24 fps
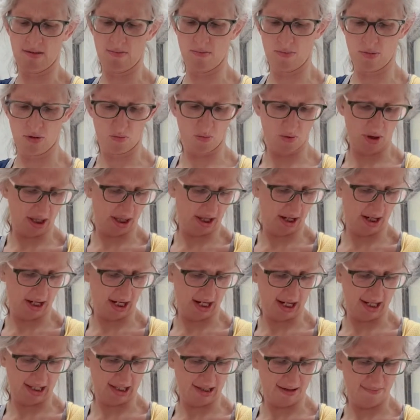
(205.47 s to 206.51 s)
But whether
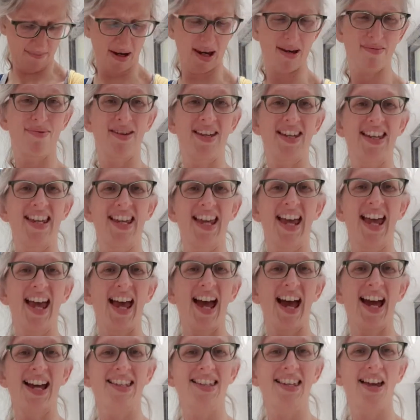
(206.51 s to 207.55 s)
baby
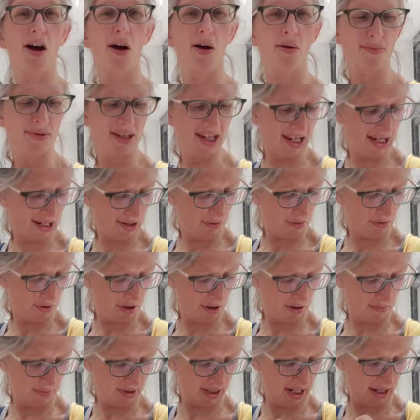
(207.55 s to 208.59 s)
has their arms in or
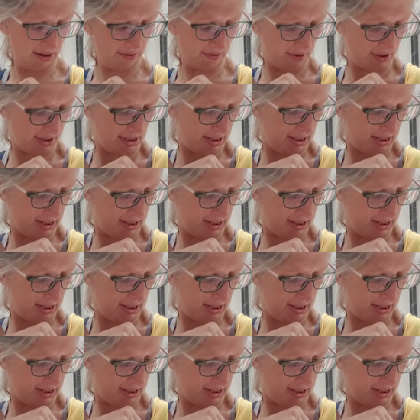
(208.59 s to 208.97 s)
arms out,